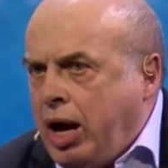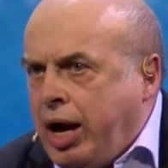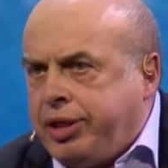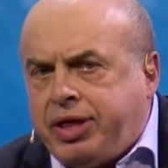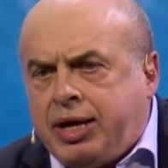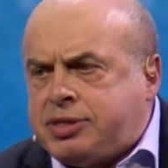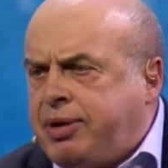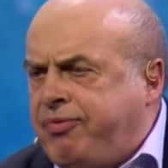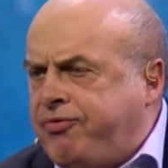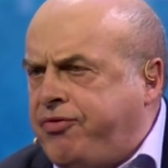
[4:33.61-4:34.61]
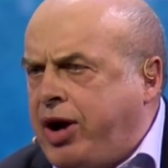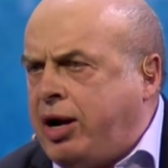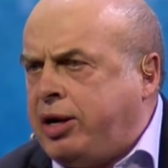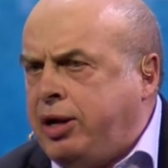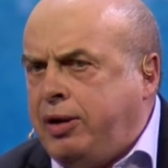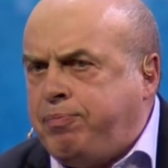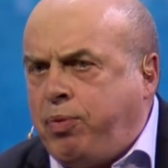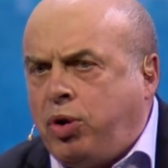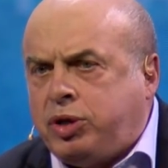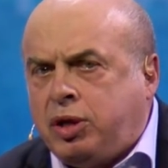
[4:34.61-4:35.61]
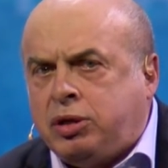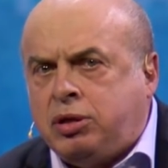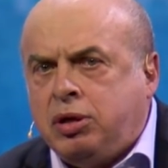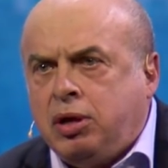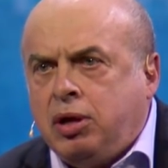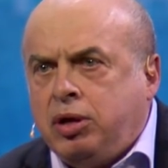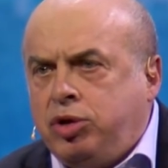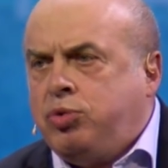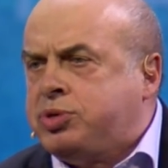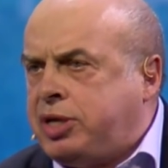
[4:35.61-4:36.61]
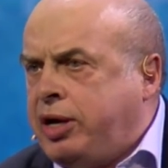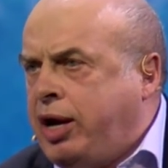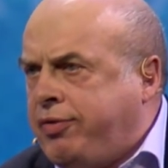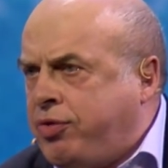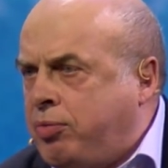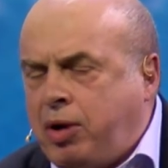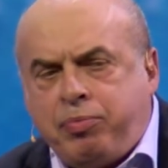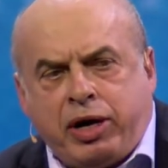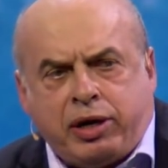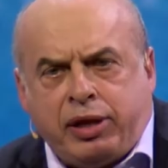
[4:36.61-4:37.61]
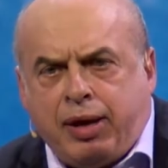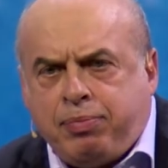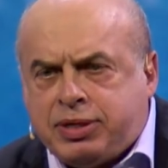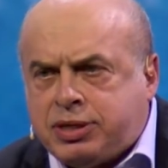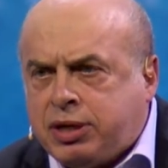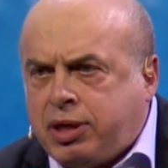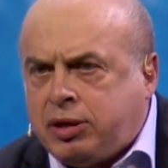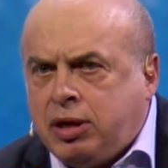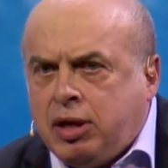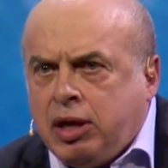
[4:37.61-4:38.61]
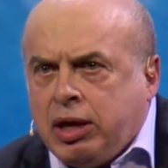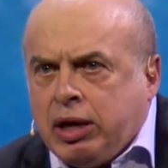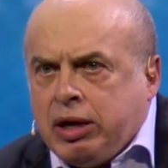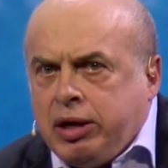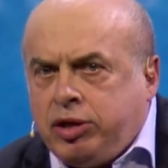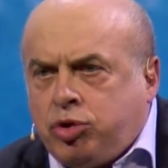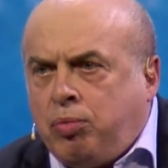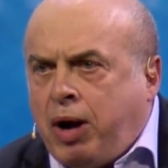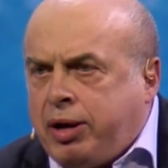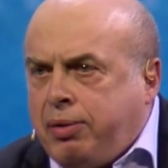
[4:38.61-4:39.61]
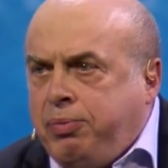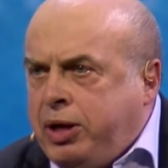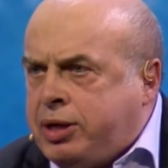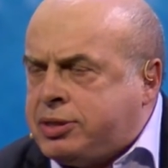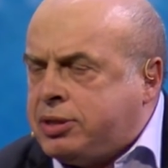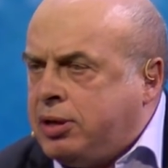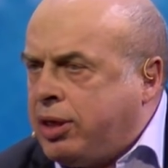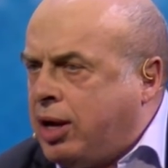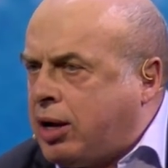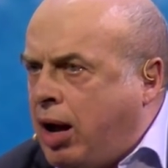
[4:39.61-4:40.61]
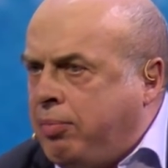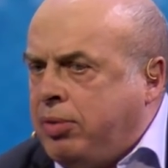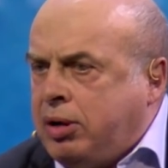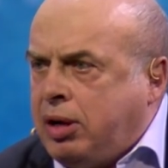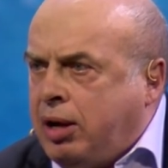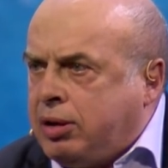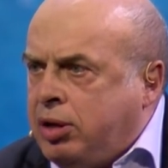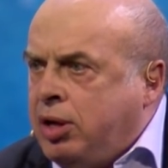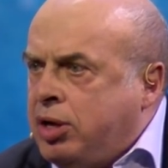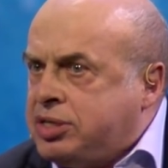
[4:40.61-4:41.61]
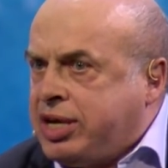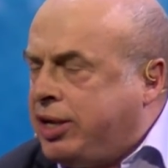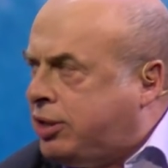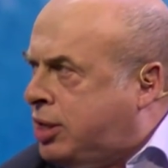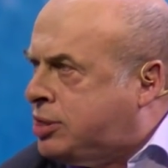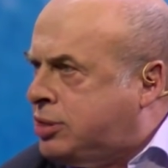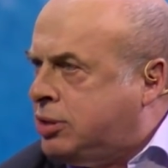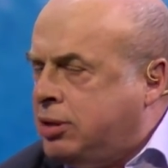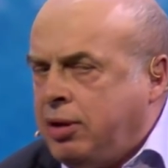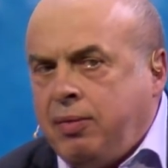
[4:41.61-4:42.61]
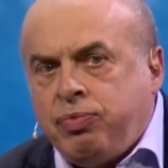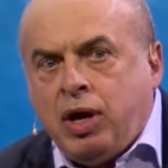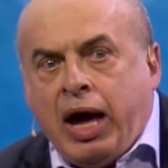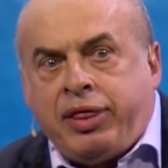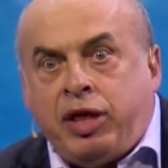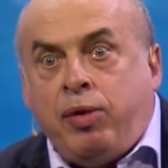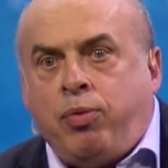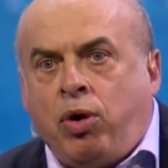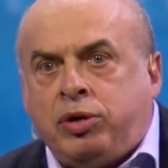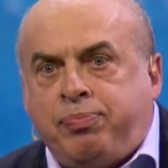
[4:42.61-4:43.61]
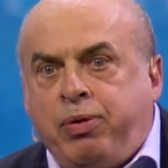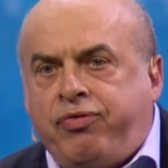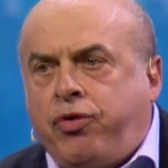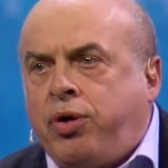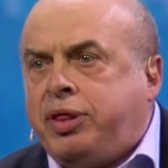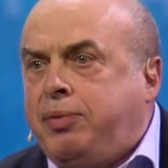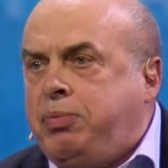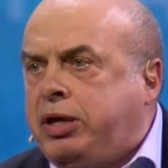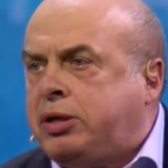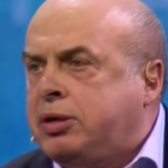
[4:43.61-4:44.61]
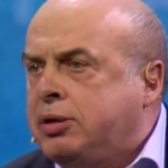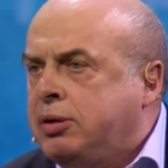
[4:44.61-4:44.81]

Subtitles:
And then some very important news I get from American Embassy, that in 2 weeks there come senators, and they want, before they meet